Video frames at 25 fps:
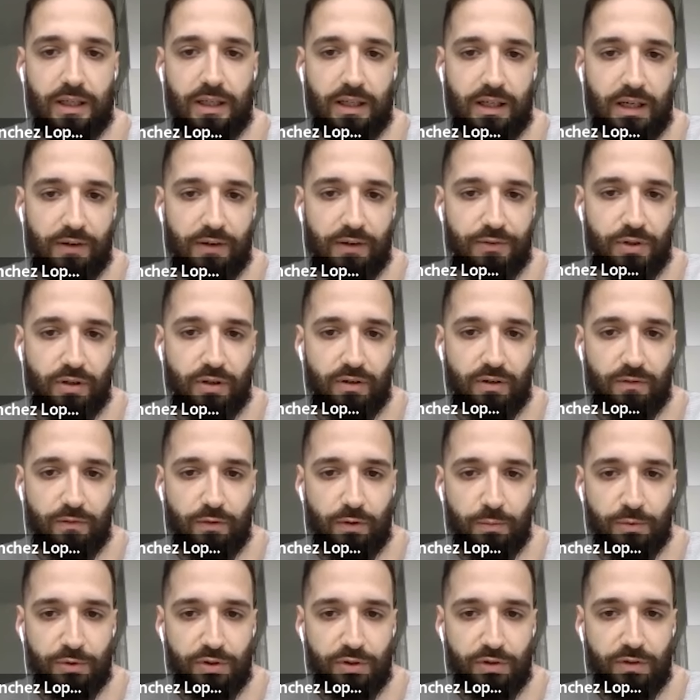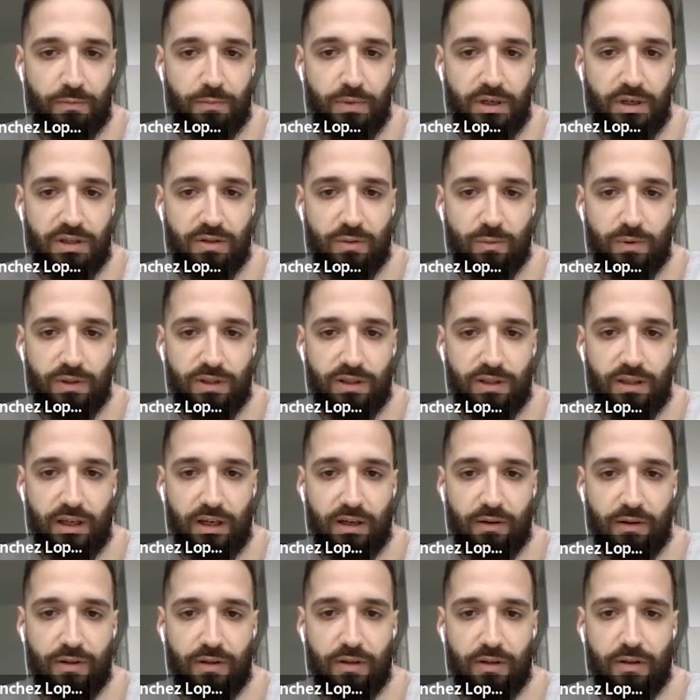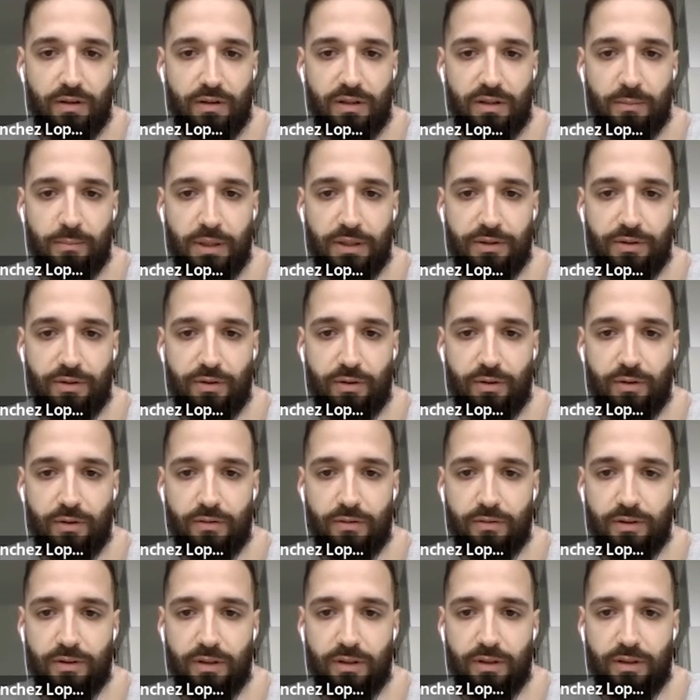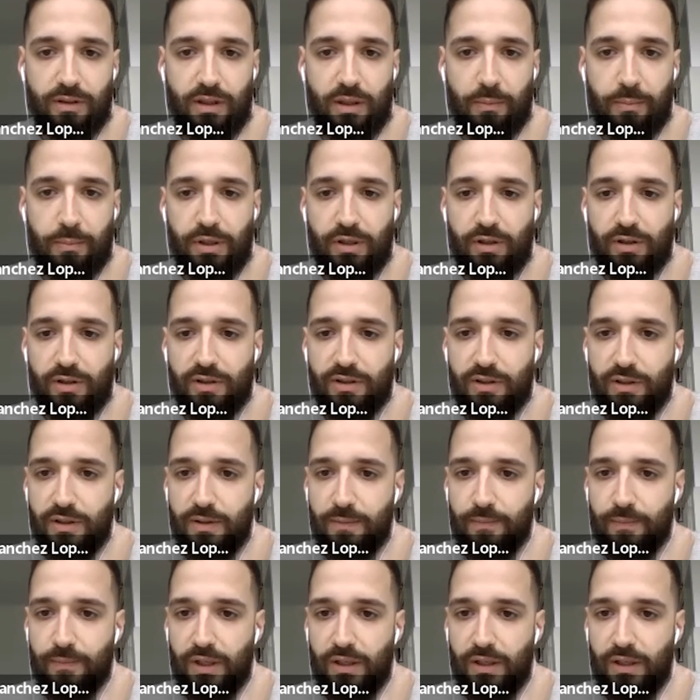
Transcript: And after the conformal transformation, we see how the plateau appears.